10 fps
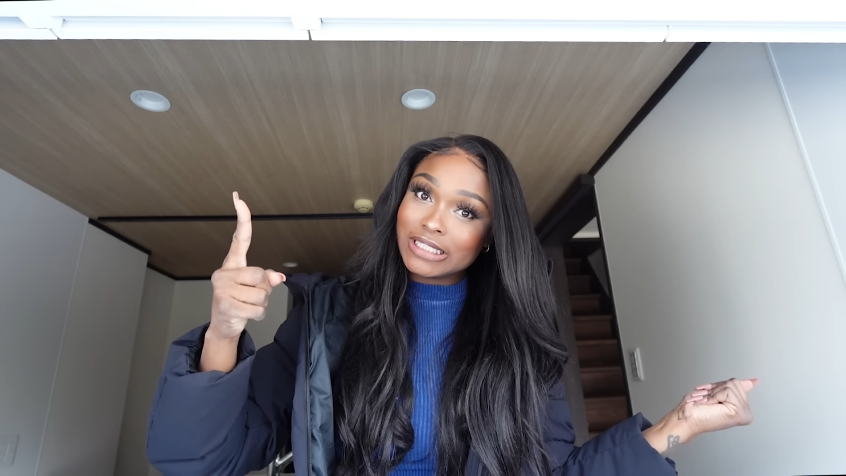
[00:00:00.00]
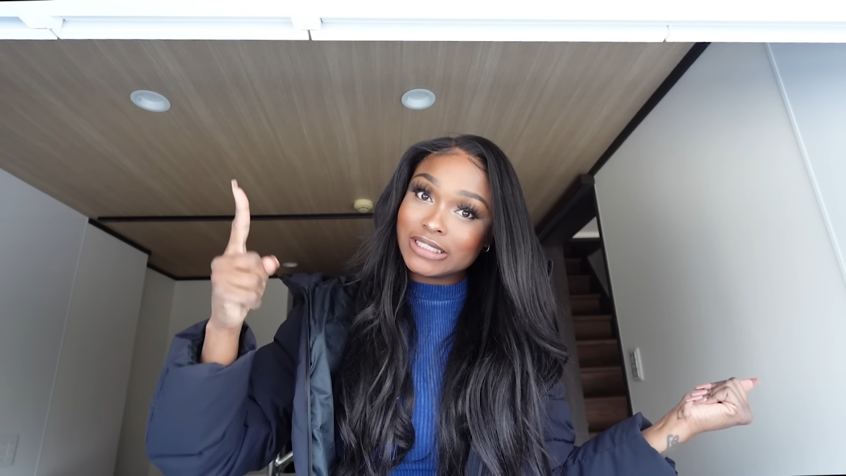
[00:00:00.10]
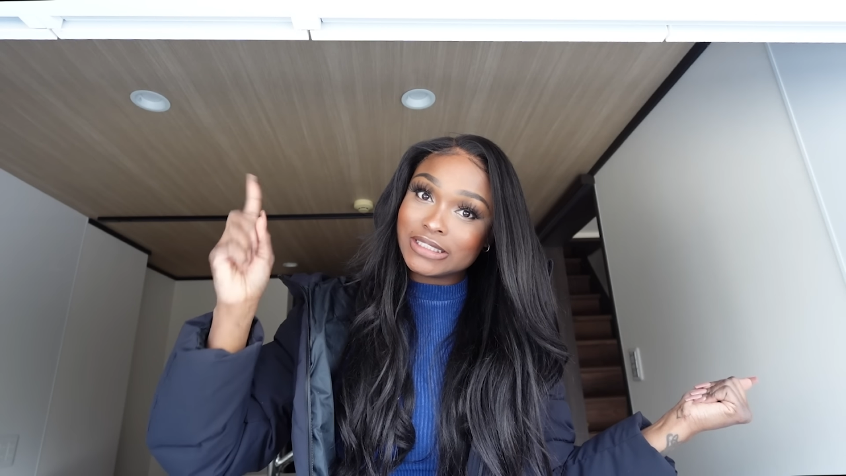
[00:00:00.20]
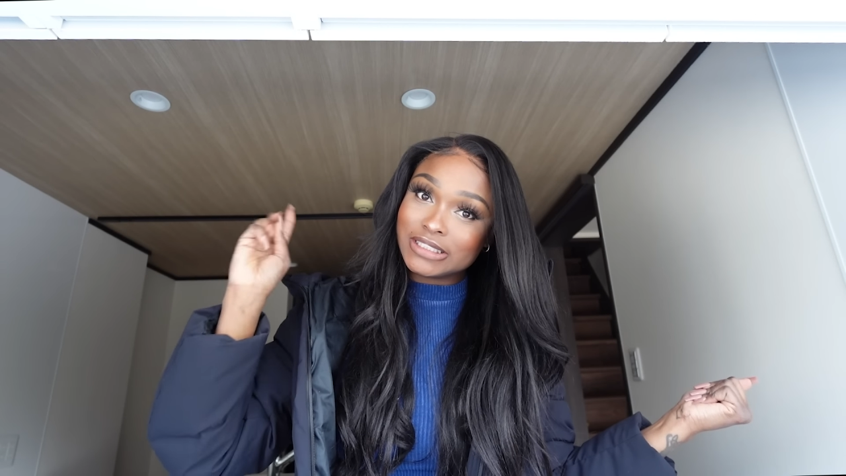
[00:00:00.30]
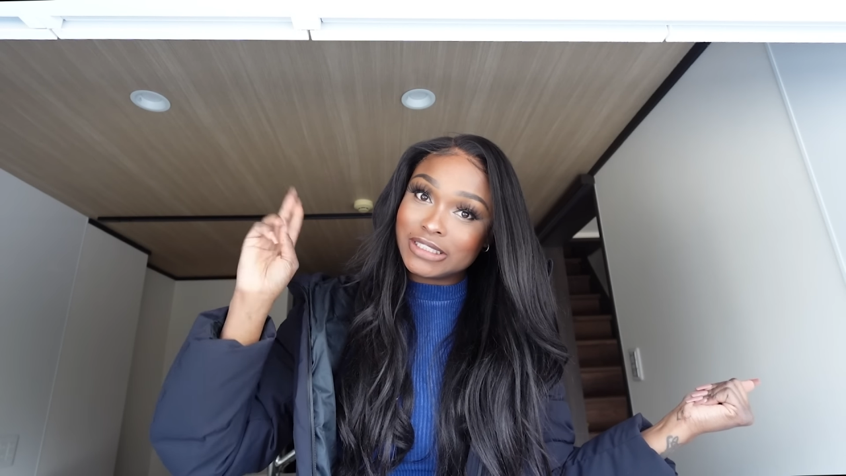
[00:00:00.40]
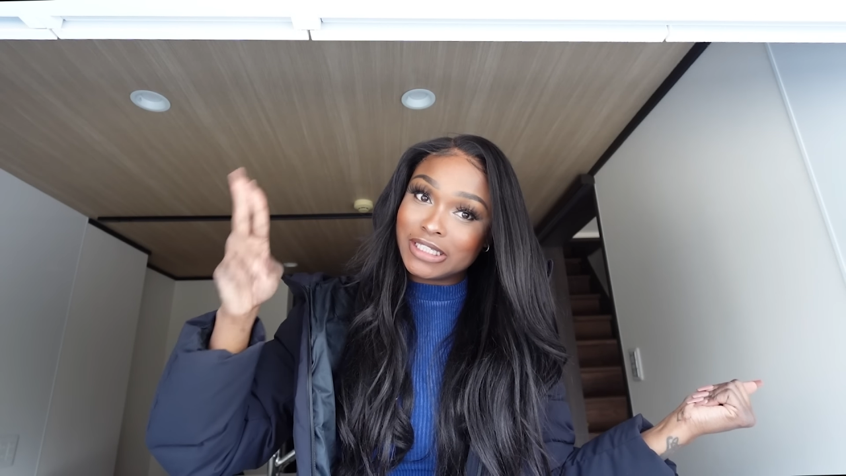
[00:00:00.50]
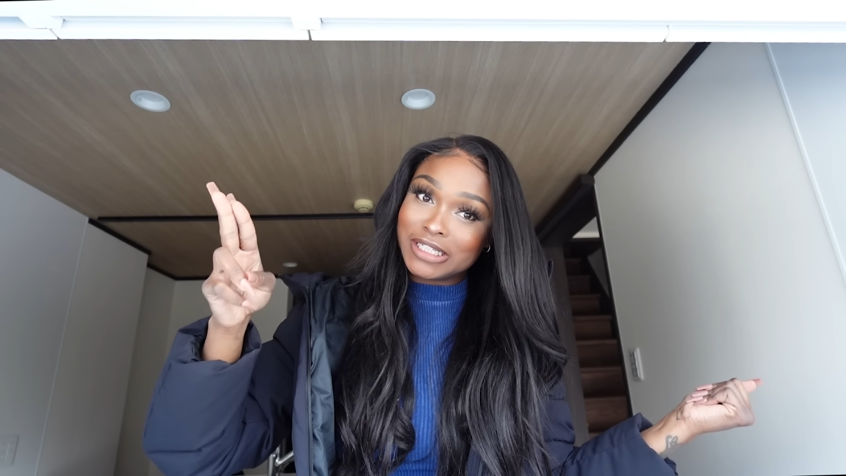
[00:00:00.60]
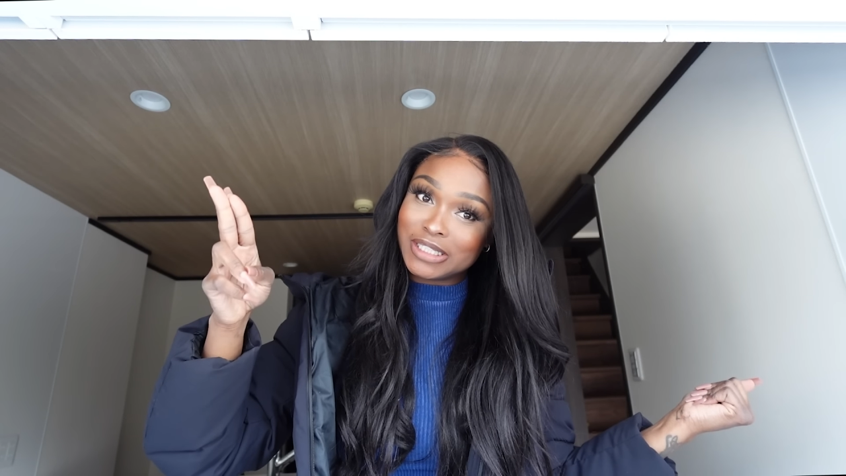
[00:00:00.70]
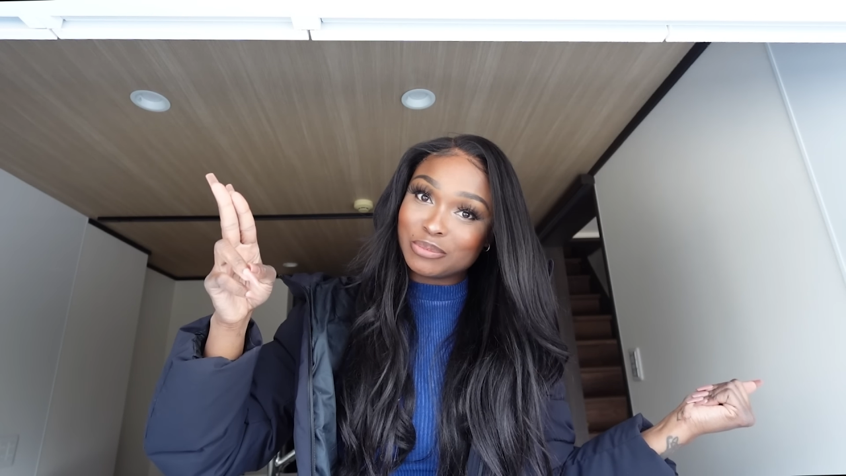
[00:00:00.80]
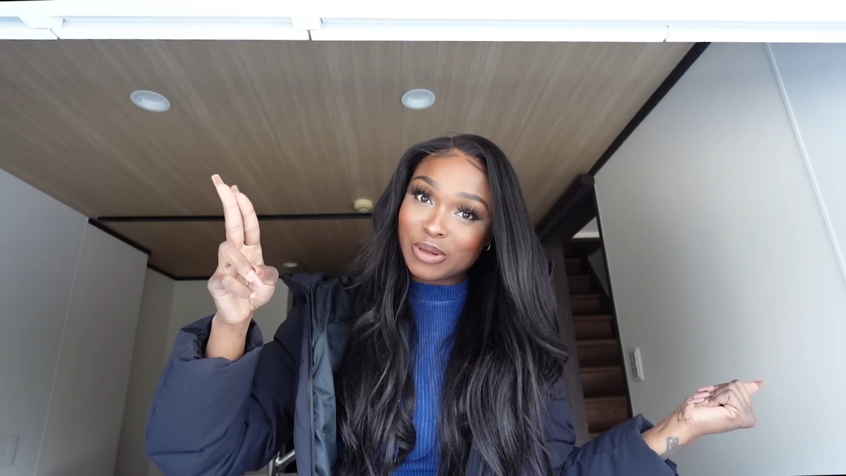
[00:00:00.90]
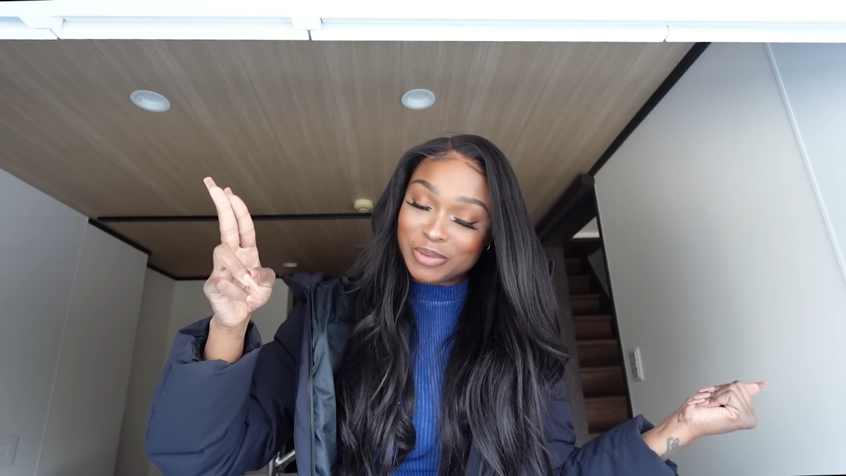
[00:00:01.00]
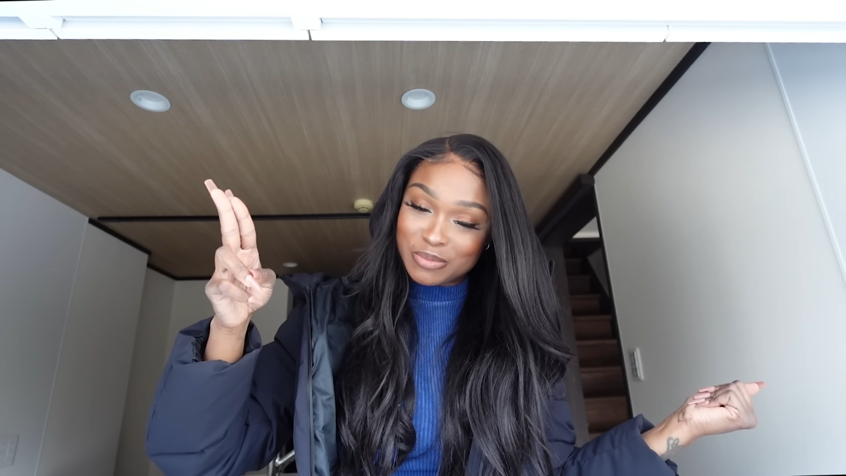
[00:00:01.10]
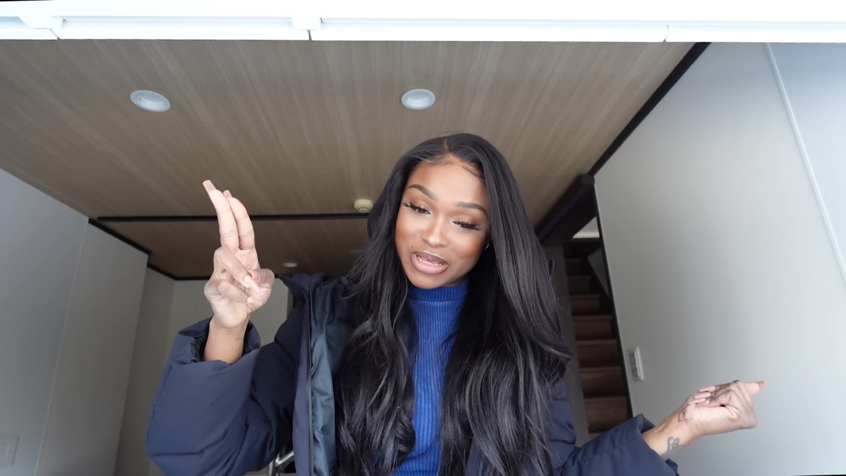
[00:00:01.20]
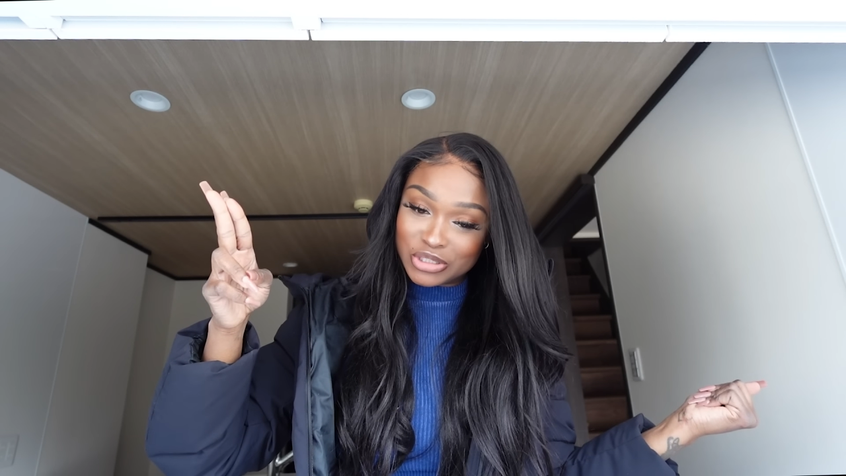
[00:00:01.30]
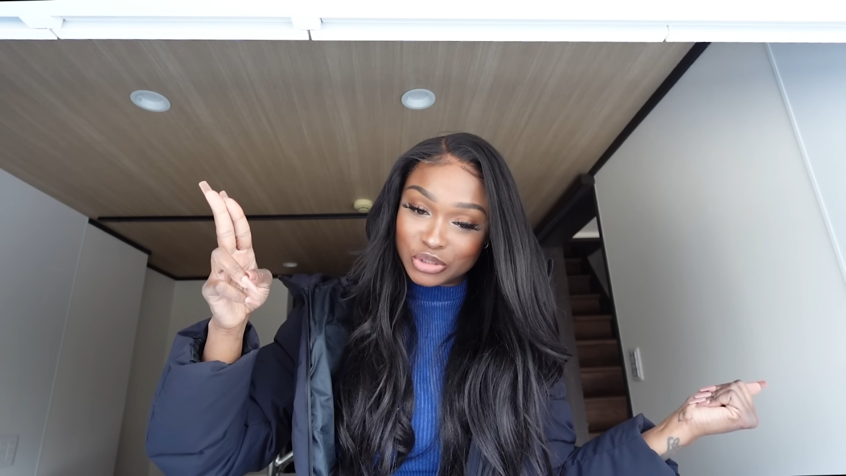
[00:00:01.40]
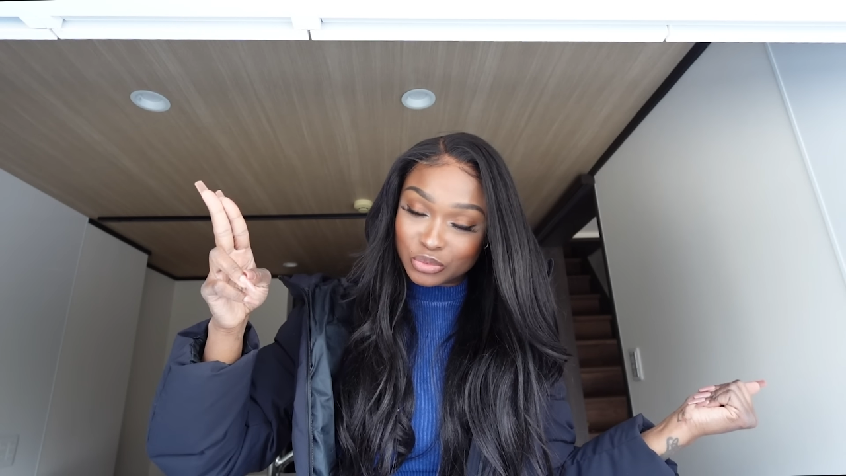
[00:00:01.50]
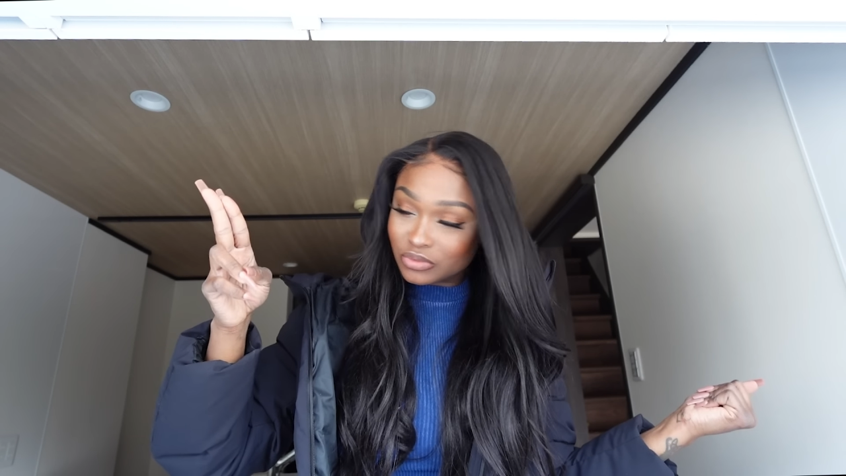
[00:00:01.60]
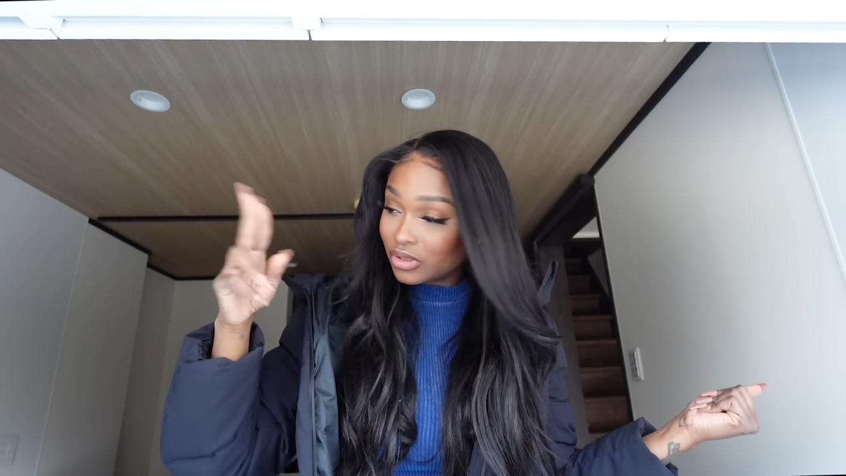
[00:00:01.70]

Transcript: and Yi the property manager.